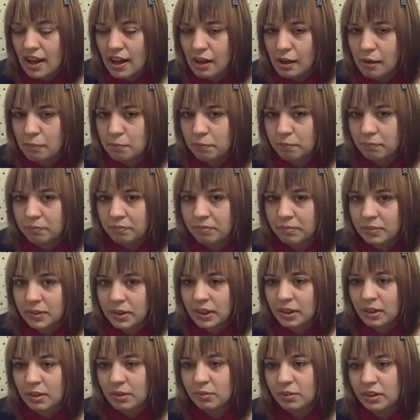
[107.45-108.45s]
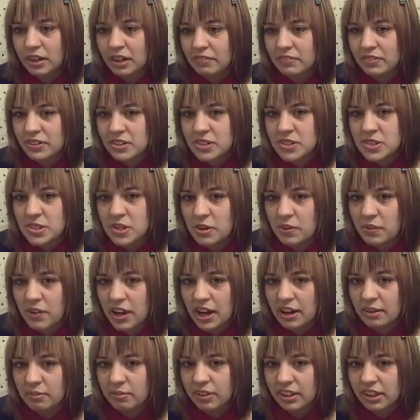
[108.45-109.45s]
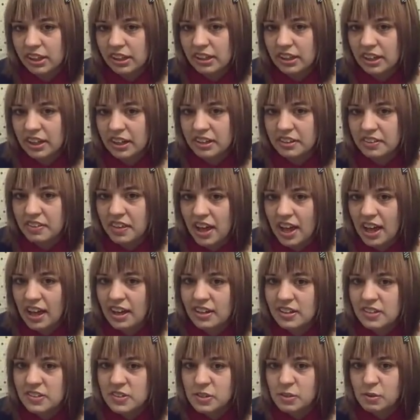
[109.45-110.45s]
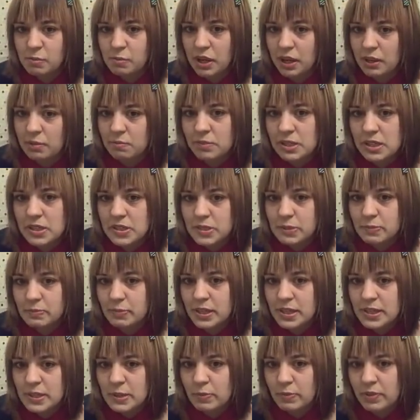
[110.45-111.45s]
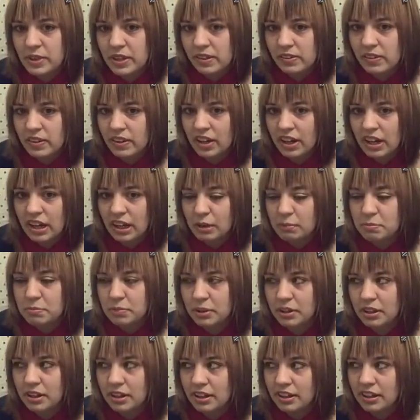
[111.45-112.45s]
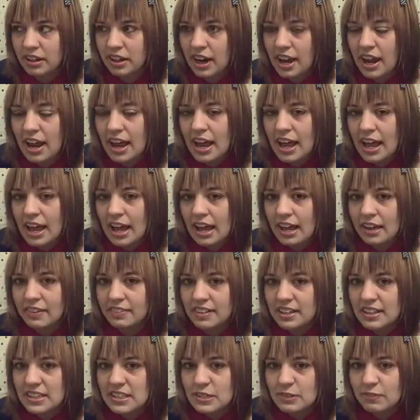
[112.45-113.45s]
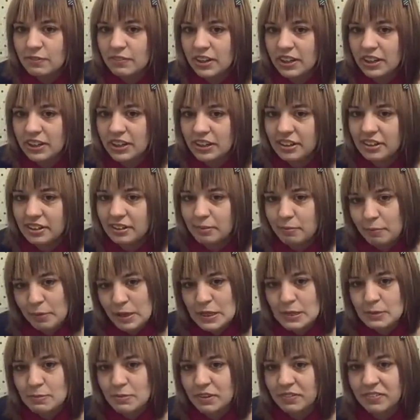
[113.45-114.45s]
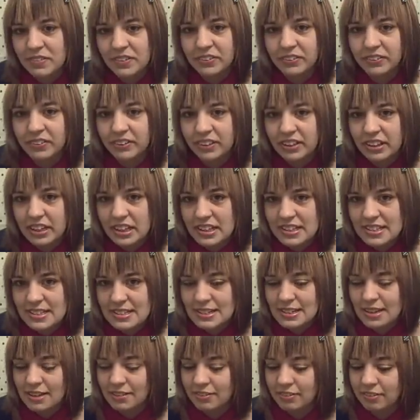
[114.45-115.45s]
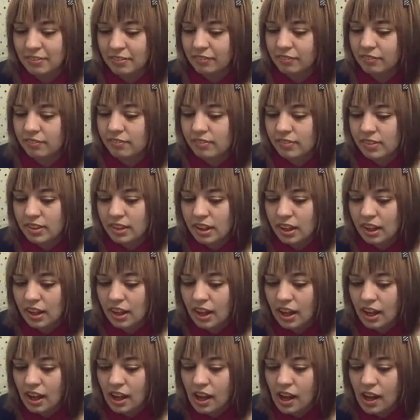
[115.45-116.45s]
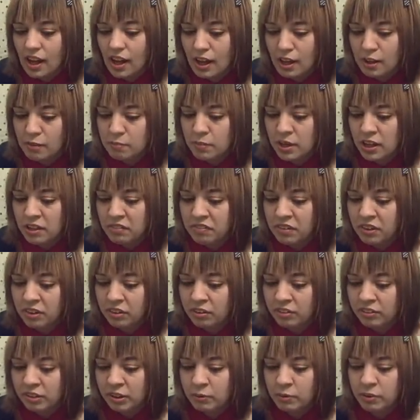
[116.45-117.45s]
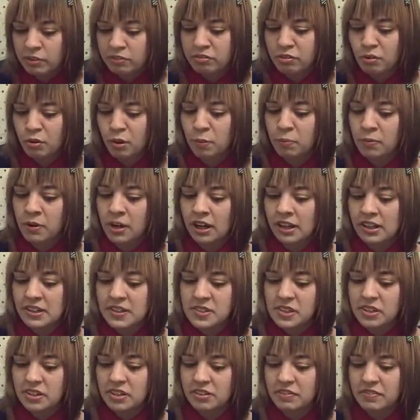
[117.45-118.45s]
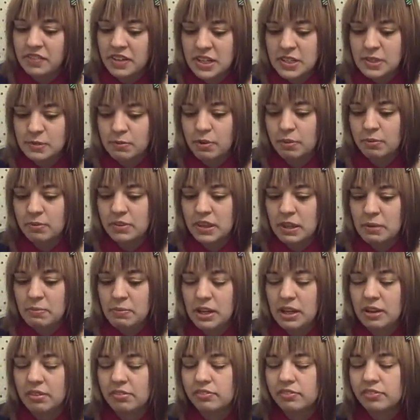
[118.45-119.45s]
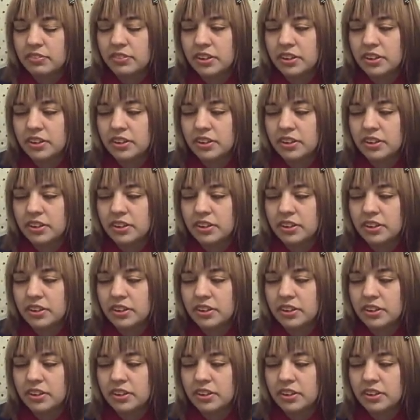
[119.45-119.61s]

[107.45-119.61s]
Um, or whatever. So I really like that and so makeup means to me something that I can put on and that's fun and makes me feel girly and stuff. Um, if you could only wear four products on your face, what would they be?